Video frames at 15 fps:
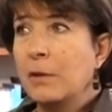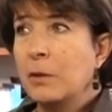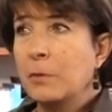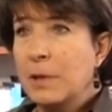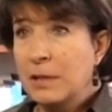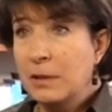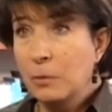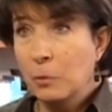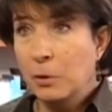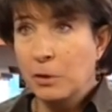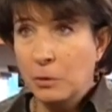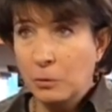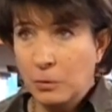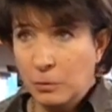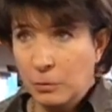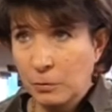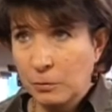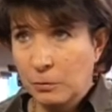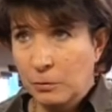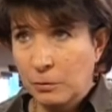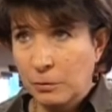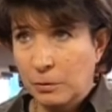The rest of the work you do,
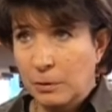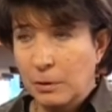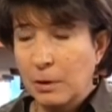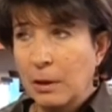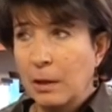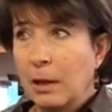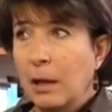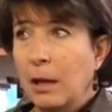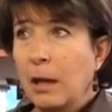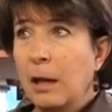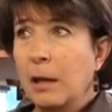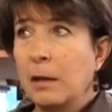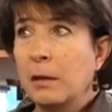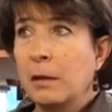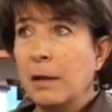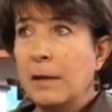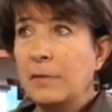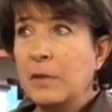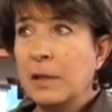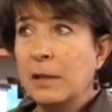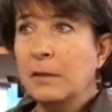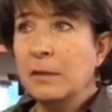uh,
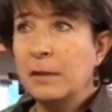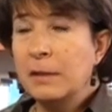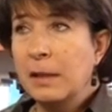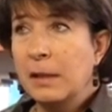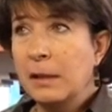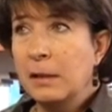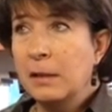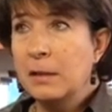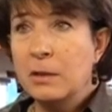at the end of the day,